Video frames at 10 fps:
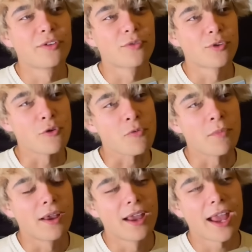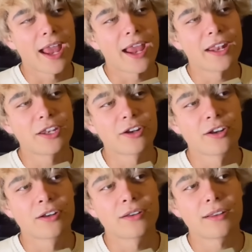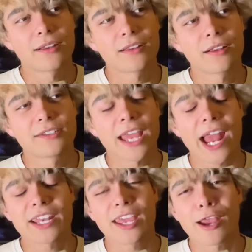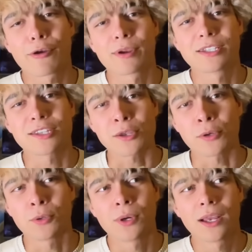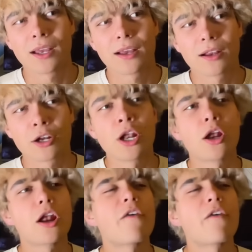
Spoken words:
room and your dad carries you, or no,